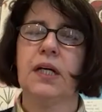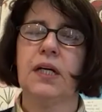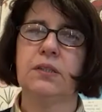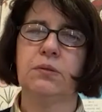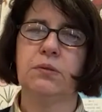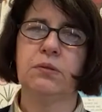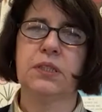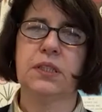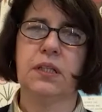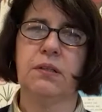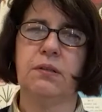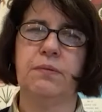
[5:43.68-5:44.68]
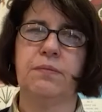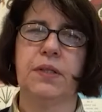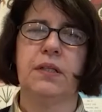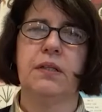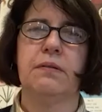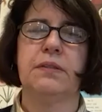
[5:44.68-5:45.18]
and also
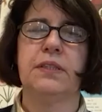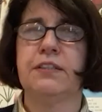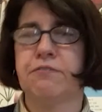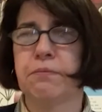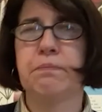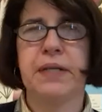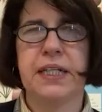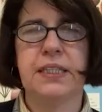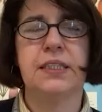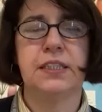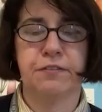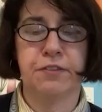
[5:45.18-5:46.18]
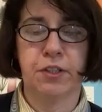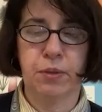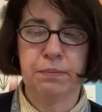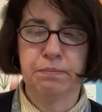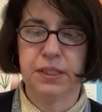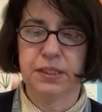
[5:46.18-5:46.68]
different pieces of
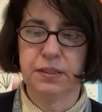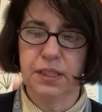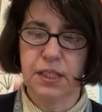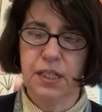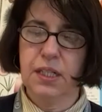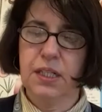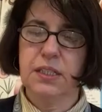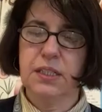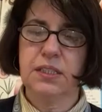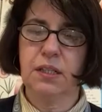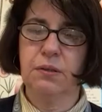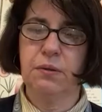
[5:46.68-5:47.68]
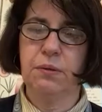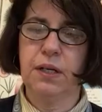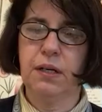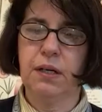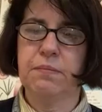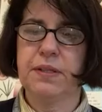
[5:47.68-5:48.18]
equipment. So
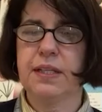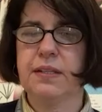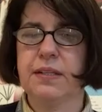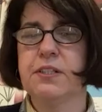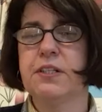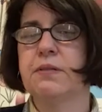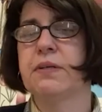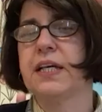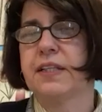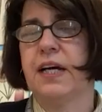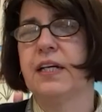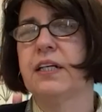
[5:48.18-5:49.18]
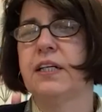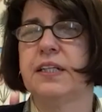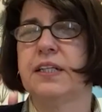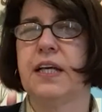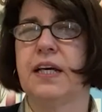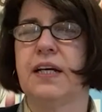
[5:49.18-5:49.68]
you can get that angle
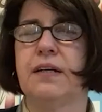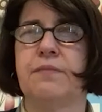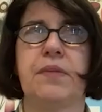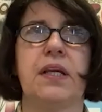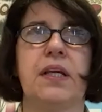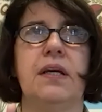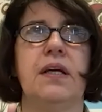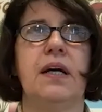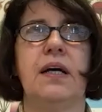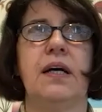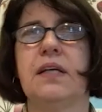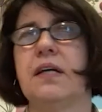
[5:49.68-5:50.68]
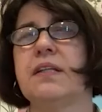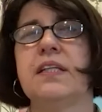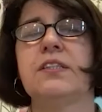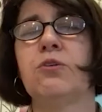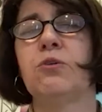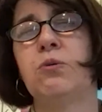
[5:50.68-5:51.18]
in there. And
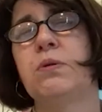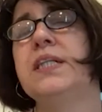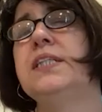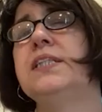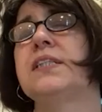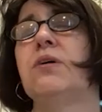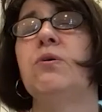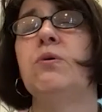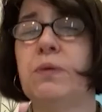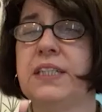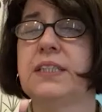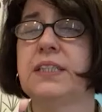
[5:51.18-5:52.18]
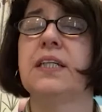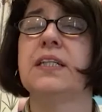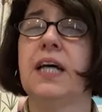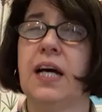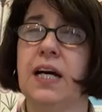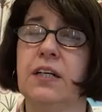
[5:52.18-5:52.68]
there's always
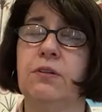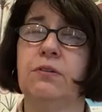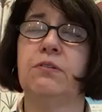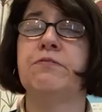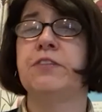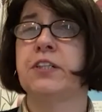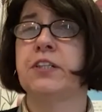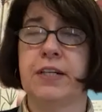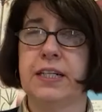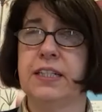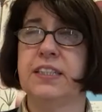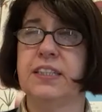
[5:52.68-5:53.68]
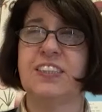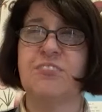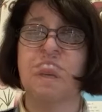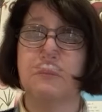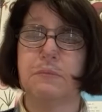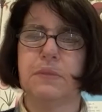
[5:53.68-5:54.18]
an angle for careers.
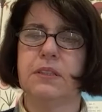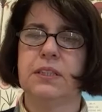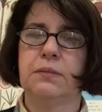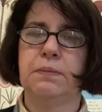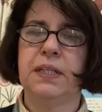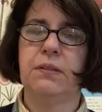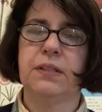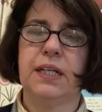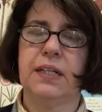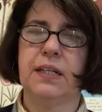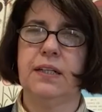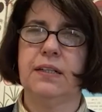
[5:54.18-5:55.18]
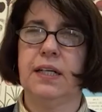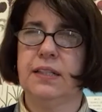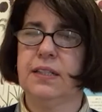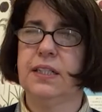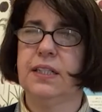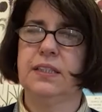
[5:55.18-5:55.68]
I'm going to be looking at
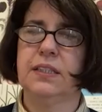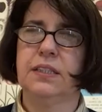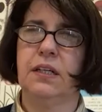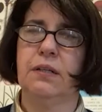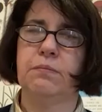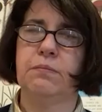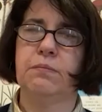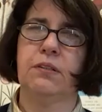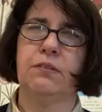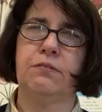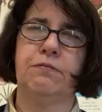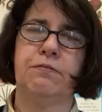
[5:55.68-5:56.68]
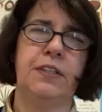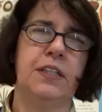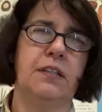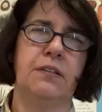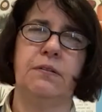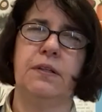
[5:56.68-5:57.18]
ethics in terms of,
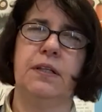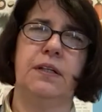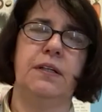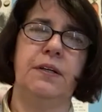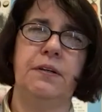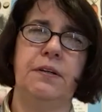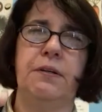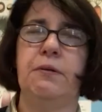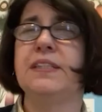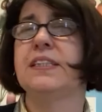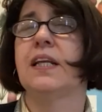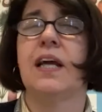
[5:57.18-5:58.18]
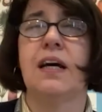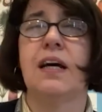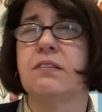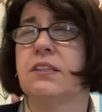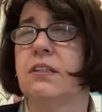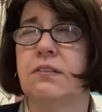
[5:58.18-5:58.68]
who is
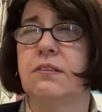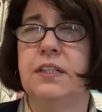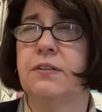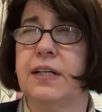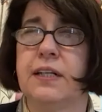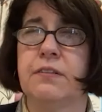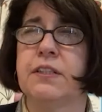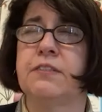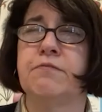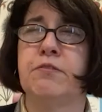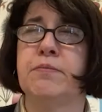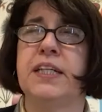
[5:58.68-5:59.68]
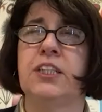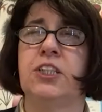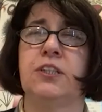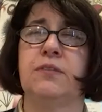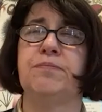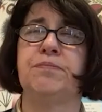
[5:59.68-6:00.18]
allowed to look at your health
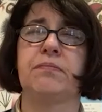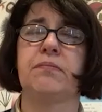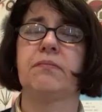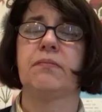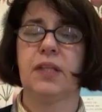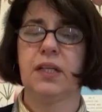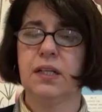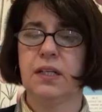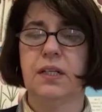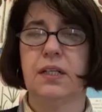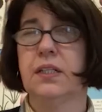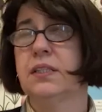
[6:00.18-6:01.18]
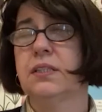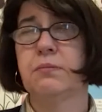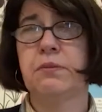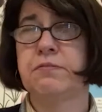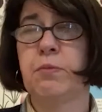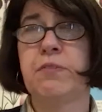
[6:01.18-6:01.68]
information. So
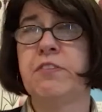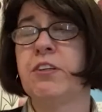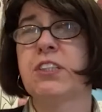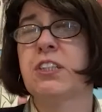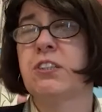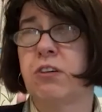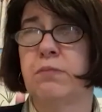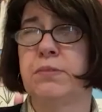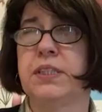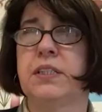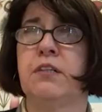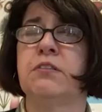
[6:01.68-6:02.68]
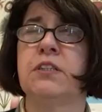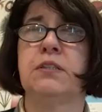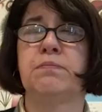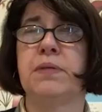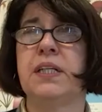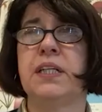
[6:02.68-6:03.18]
we've looked at
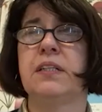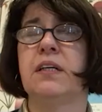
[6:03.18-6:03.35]
chromosomes, but in